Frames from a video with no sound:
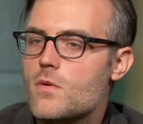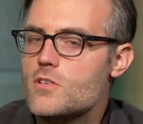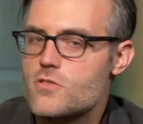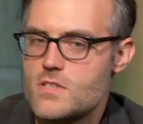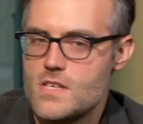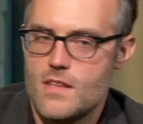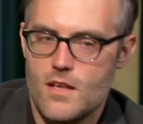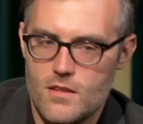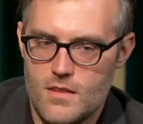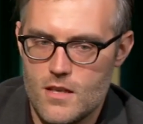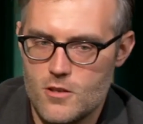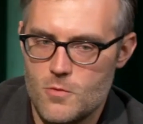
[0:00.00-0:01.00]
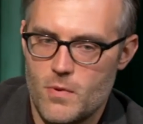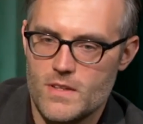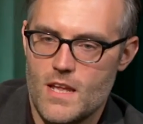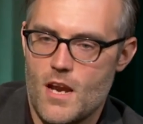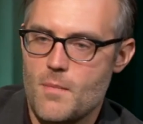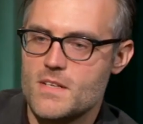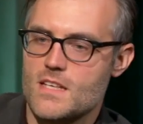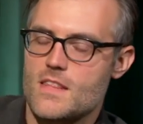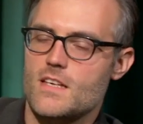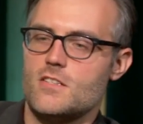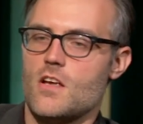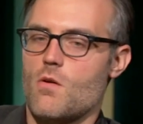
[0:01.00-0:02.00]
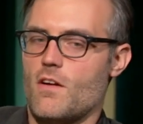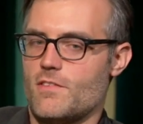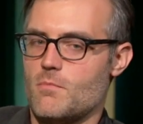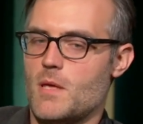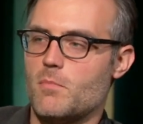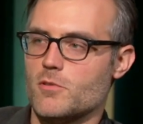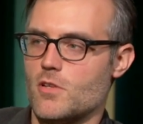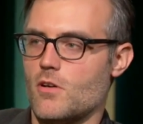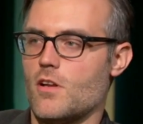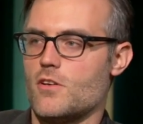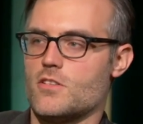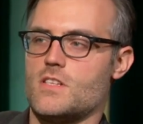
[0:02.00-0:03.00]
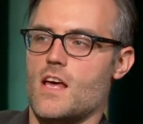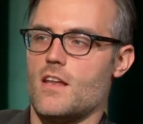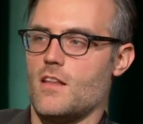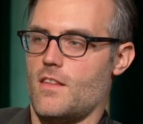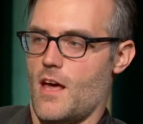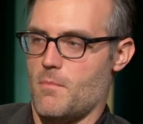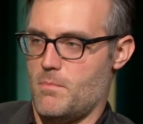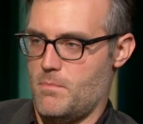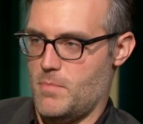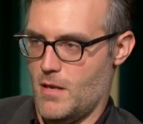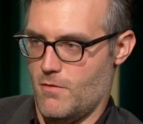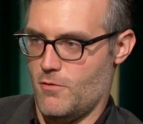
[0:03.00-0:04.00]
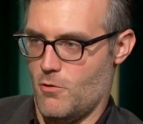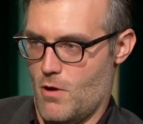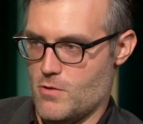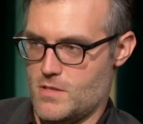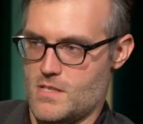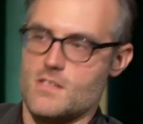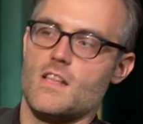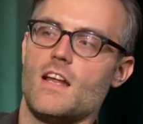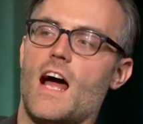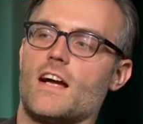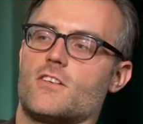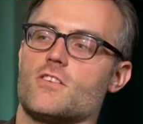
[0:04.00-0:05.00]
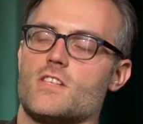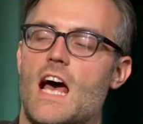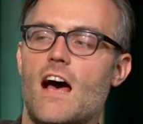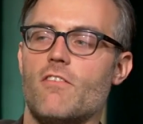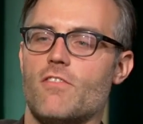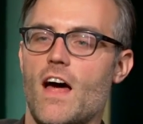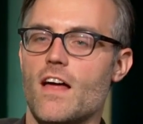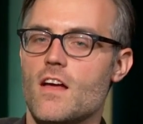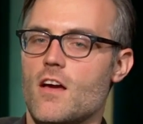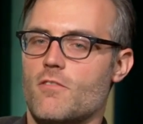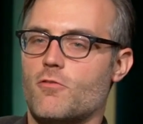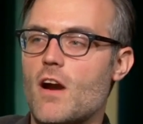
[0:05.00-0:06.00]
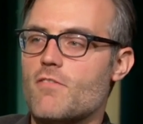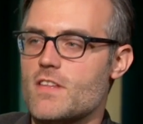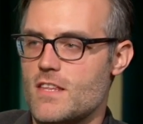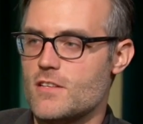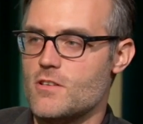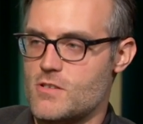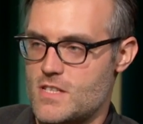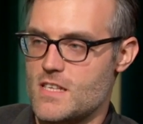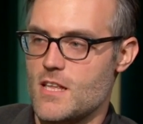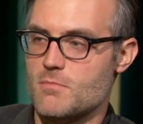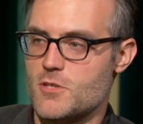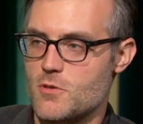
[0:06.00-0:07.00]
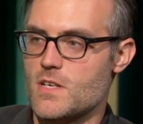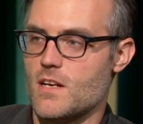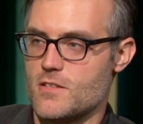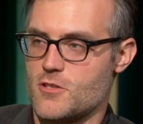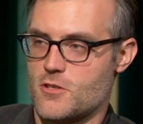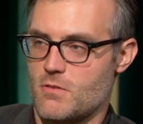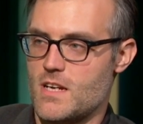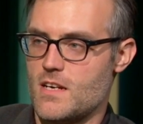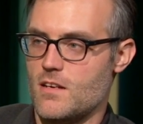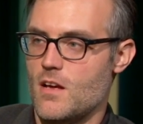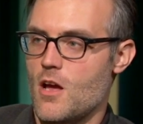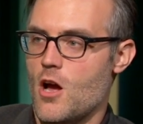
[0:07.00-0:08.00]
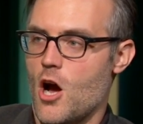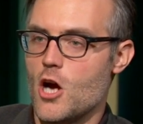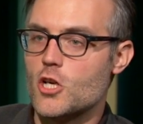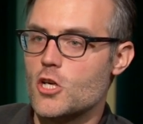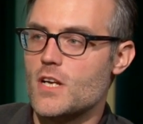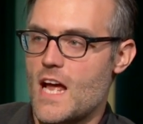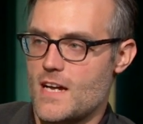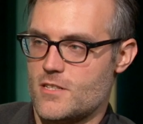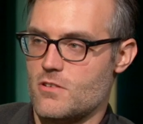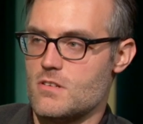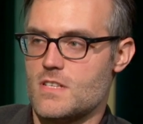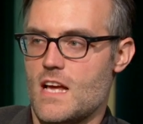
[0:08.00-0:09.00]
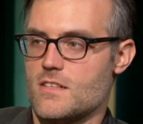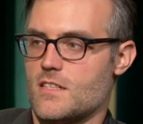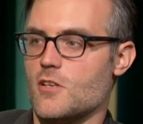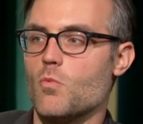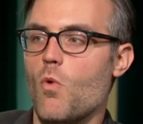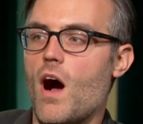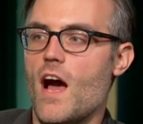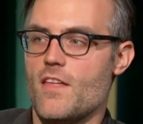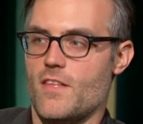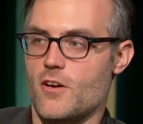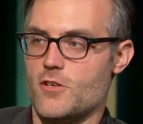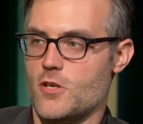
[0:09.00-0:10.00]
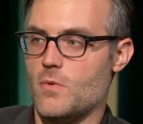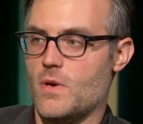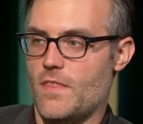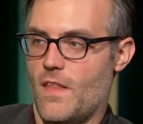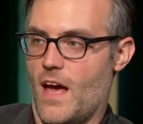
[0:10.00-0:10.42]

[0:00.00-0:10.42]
so interesting that you bring that up, because I think so often people don't understand that pit of neurosis that actors have, that for everything you see them doing on screen, a good actor is asking why they're doing